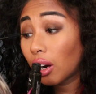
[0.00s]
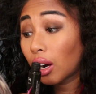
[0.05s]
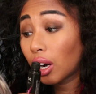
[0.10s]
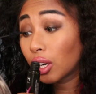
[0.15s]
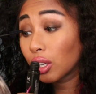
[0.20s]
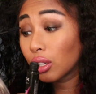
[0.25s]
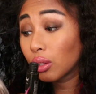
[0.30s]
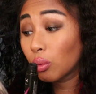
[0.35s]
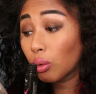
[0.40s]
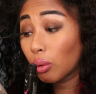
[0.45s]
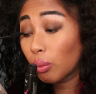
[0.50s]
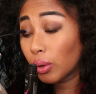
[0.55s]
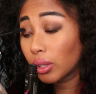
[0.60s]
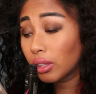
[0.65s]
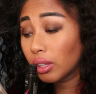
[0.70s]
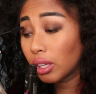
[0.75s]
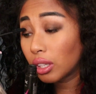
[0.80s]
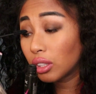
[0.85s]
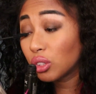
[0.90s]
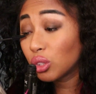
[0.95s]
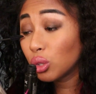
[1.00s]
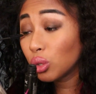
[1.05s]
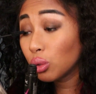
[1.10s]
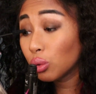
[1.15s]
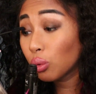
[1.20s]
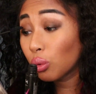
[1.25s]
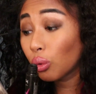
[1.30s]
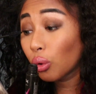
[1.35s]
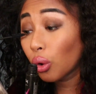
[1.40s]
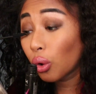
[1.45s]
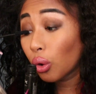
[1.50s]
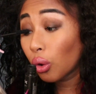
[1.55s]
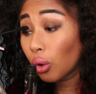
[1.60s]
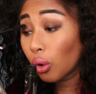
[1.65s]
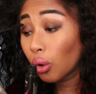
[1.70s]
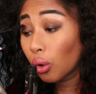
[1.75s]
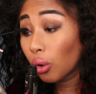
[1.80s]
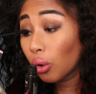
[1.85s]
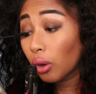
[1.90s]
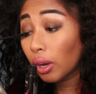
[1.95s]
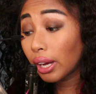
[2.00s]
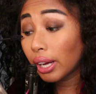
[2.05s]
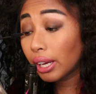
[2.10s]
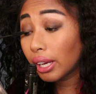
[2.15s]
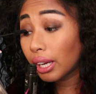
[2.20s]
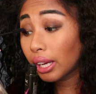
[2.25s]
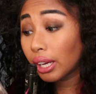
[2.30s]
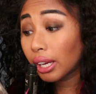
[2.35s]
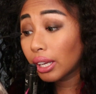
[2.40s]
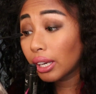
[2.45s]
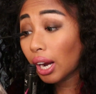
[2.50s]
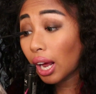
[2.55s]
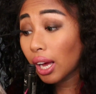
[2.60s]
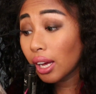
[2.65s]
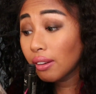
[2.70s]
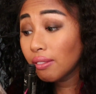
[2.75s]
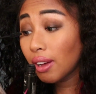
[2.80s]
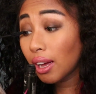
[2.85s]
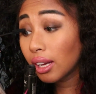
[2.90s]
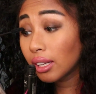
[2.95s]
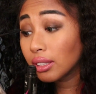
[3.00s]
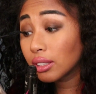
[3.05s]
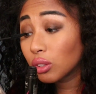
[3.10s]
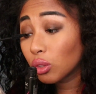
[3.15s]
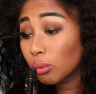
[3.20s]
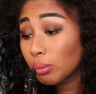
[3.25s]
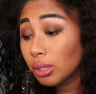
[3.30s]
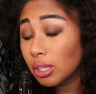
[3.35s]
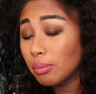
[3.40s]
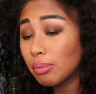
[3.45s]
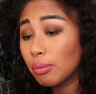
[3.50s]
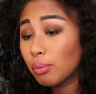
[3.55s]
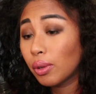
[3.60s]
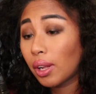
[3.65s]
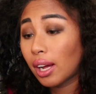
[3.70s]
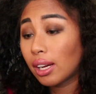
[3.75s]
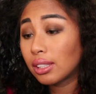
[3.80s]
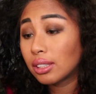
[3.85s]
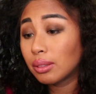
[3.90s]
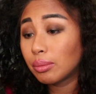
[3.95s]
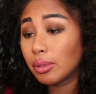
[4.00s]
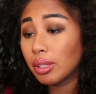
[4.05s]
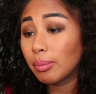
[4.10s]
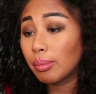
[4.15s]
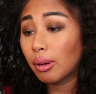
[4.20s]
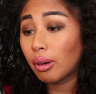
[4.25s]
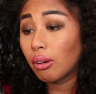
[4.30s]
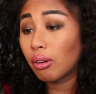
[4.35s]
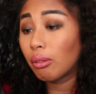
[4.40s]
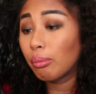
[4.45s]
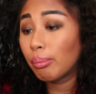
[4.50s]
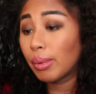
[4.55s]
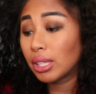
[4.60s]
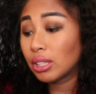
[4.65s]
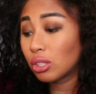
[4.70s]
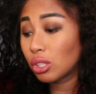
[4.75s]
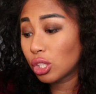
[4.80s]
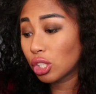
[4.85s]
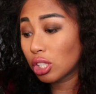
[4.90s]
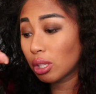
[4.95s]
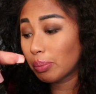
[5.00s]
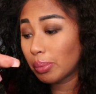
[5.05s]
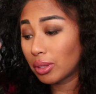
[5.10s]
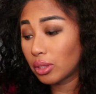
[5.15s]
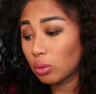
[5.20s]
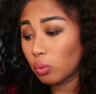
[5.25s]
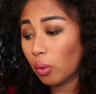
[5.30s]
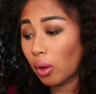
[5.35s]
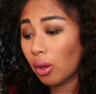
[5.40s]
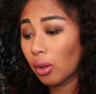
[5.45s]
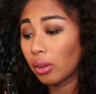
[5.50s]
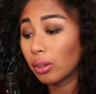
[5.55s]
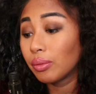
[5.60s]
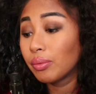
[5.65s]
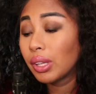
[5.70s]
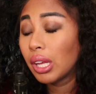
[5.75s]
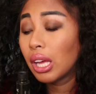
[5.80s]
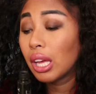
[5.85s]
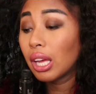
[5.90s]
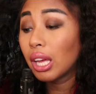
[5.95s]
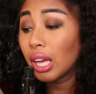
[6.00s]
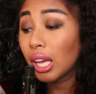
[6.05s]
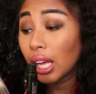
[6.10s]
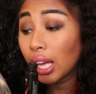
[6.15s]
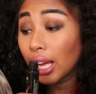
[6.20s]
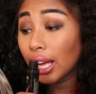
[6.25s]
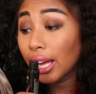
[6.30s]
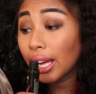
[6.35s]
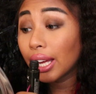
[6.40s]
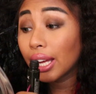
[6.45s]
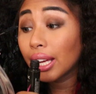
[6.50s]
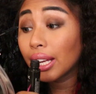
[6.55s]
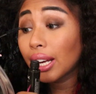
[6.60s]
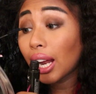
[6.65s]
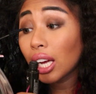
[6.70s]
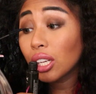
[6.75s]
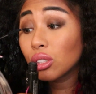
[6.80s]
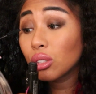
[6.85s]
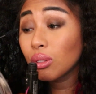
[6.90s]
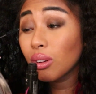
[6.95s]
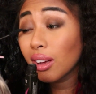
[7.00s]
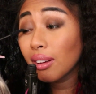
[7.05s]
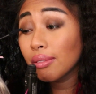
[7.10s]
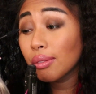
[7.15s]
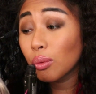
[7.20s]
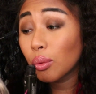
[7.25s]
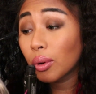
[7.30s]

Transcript: are good with what they do. And I've had so many people ask me about mentorship as well, and I do have